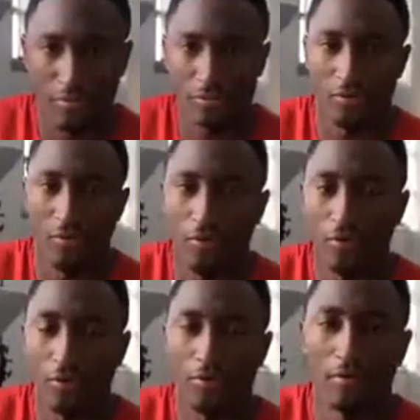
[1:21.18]

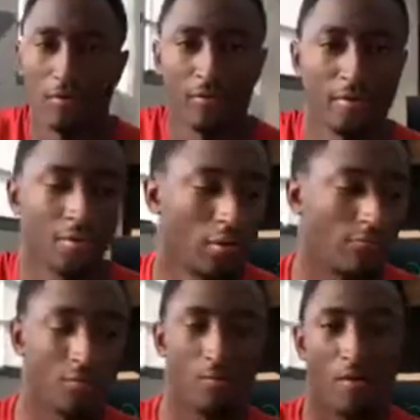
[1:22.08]
So if
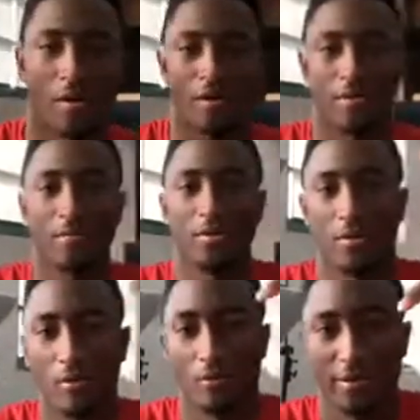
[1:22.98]
you want me to
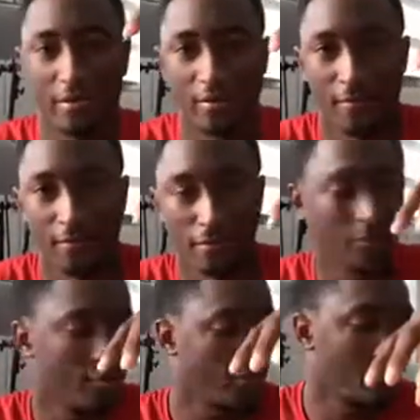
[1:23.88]
open
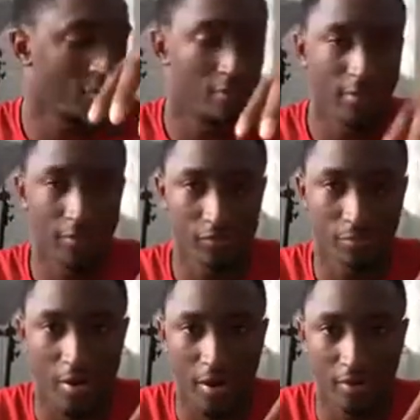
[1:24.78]
this
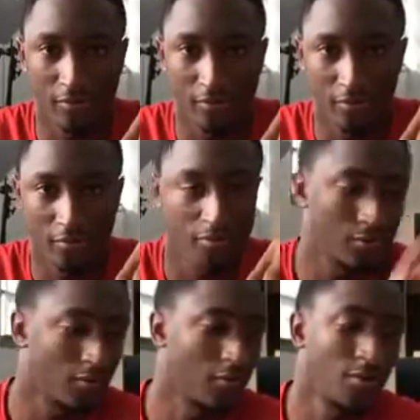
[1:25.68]
box,
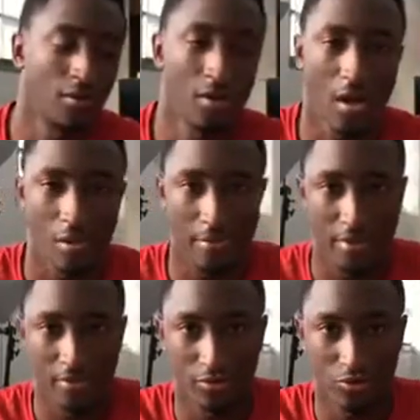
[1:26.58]
comment
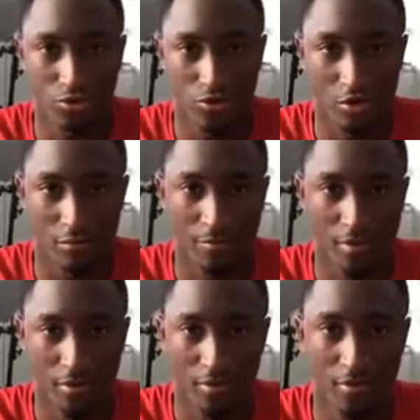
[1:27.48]
Sharpie.
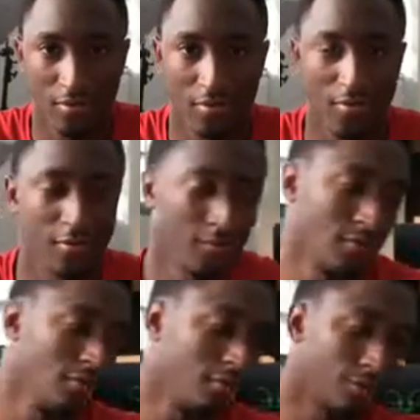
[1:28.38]

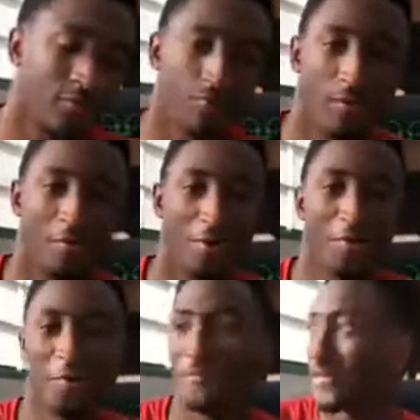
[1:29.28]
If you want me to
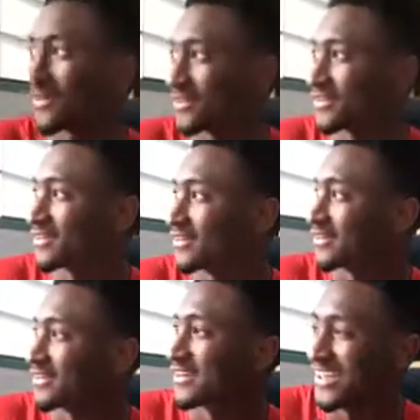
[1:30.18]
open
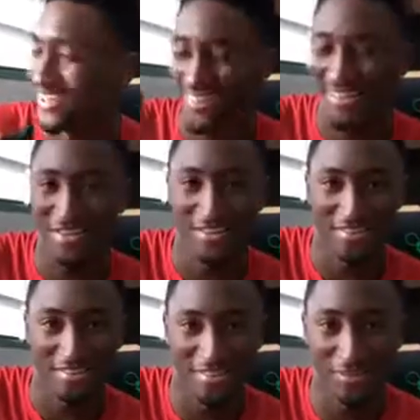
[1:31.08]

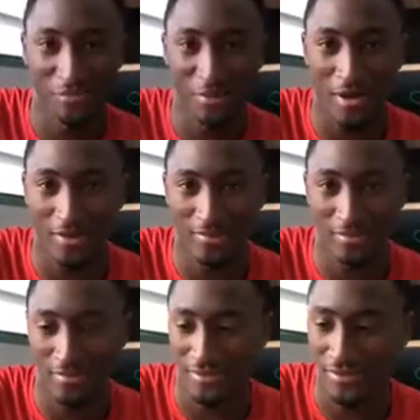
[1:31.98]
this
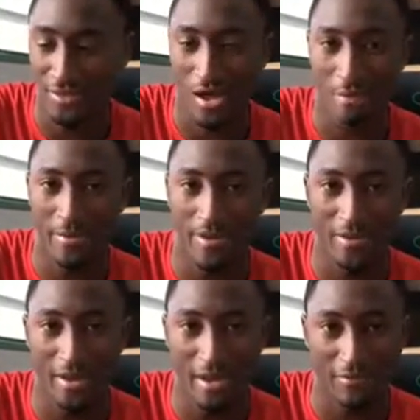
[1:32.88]
box, comment
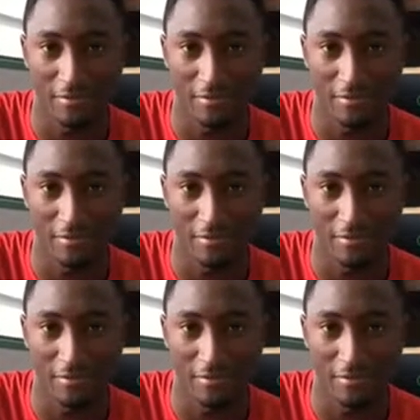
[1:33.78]
knife.